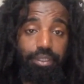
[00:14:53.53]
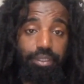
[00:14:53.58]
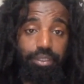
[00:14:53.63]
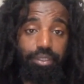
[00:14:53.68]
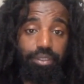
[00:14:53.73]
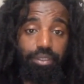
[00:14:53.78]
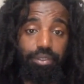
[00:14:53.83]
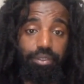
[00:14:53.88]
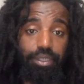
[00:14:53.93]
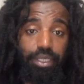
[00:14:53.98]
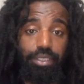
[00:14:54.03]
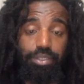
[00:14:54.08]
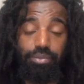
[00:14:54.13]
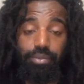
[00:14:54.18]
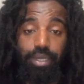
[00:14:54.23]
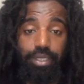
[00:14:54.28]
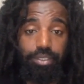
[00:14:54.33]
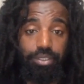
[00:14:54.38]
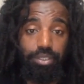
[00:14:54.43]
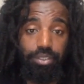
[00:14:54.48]
You know, that's
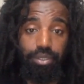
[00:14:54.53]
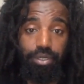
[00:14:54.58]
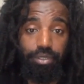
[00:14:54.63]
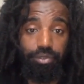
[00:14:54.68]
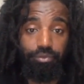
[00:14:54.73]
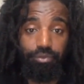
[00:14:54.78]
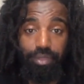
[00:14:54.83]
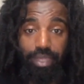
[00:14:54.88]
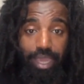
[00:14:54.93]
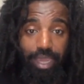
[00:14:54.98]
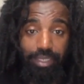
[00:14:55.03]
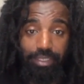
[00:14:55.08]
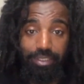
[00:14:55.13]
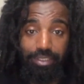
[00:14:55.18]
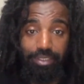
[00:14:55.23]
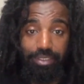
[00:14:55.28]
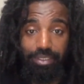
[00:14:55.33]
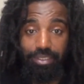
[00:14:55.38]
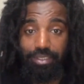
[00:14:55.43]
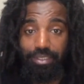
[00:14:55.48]
why I started
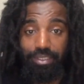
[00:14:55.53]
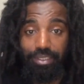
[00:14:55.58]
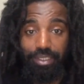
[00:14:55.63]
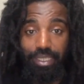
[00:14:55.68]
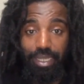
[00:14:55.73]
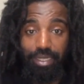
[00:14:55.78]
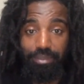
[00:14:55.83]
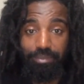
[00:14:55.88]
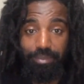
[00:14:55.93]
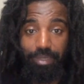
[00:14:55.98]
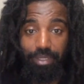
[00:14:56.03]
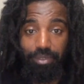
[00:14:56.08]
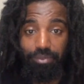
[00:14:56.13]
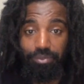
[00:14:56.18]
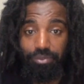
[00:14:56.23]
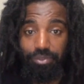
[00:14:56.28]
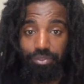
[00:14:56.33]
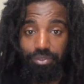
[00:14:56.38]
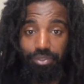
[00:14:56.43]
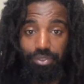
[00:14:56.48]
reacting to a lot of my
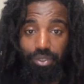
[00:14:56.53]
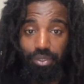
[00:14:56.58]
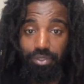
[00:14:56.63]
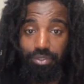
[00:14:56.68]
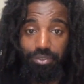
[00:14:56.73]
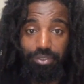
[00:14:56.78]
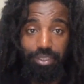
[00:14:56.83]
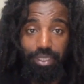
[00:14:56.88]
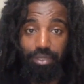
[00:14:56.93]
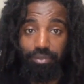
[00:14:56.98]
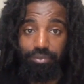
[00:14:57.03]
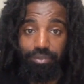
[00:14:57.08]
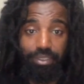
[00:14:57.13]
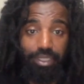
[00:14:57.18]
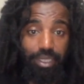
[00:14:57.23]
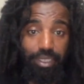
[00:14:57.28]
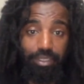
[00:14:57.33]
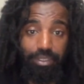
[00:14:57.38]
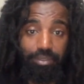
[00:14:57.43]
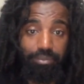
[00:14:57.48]
older songs that were
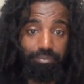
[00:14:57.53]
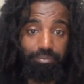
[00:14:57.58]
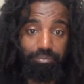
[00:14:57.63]
like